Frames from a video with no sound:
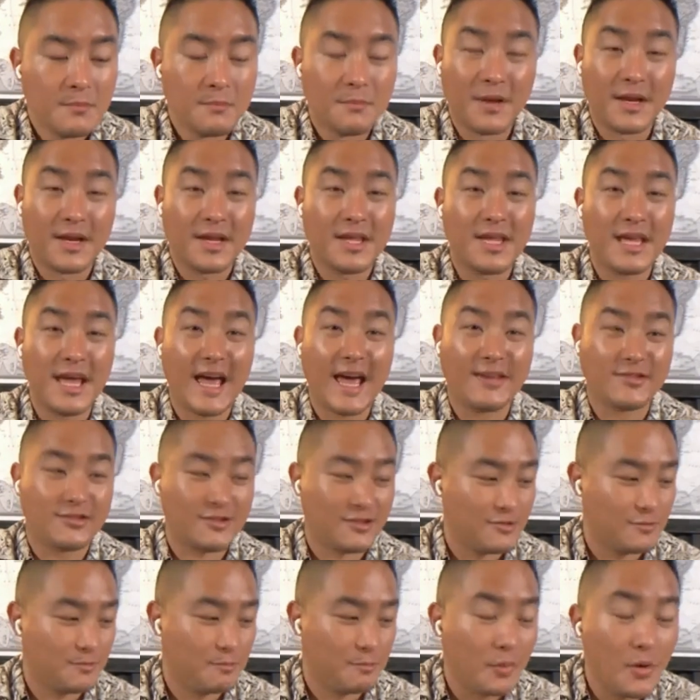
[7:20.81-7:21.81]
But he has
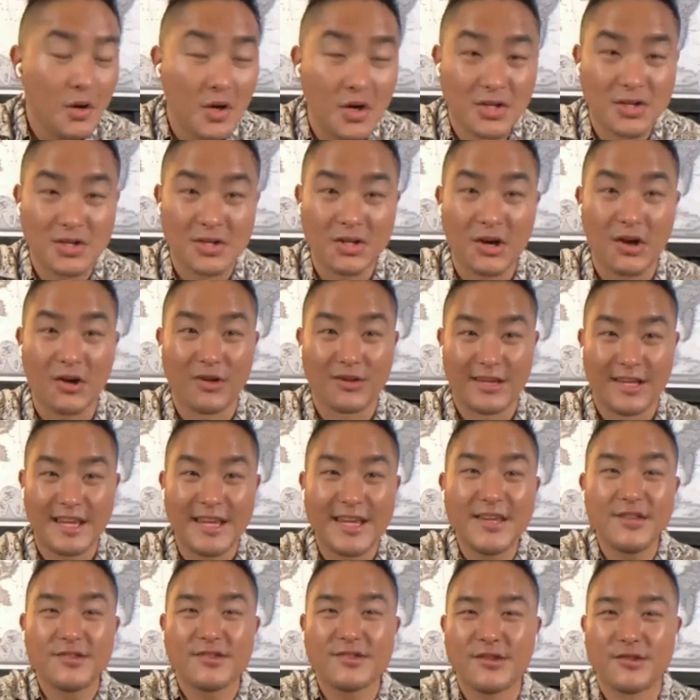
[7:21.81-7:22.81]
this book called
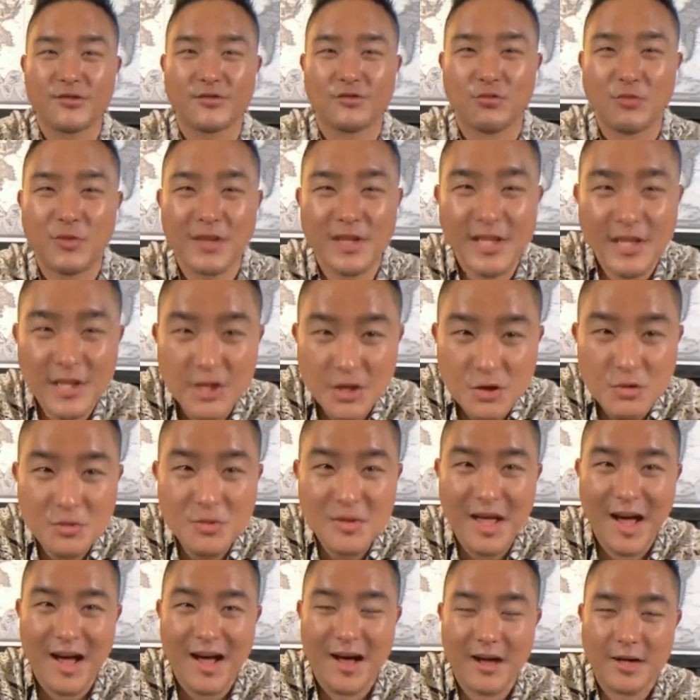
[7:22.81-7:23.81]
Is This Really
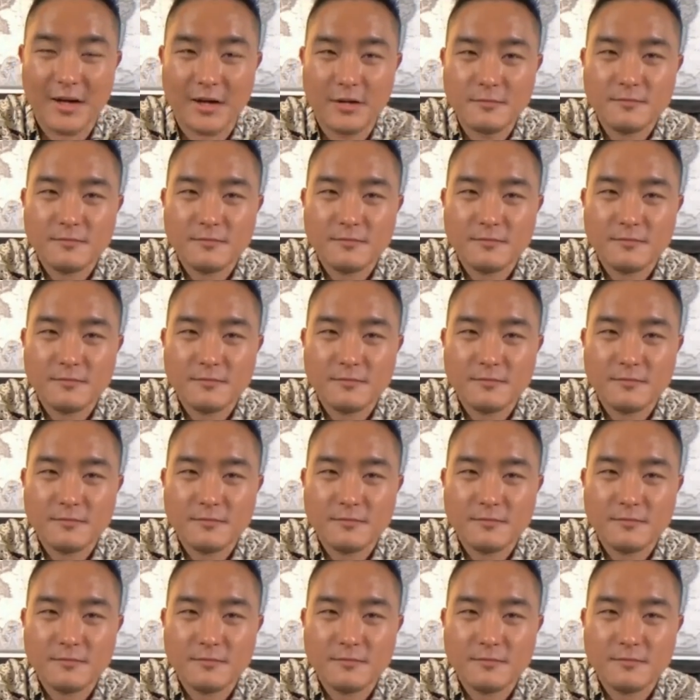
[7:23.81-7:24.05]
You, God?